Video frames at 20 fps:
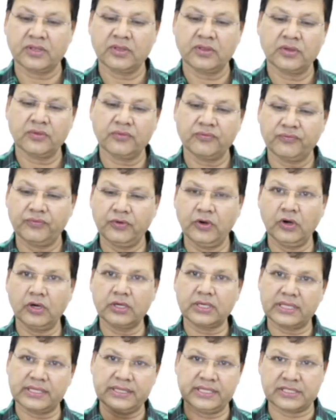
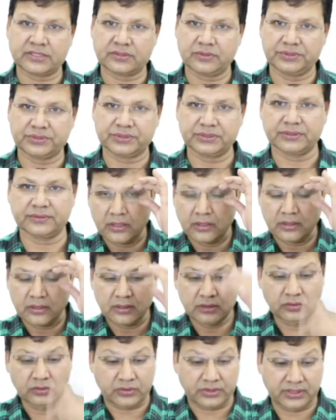for this question.
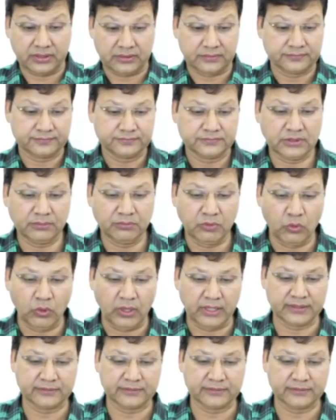Look here. Number one,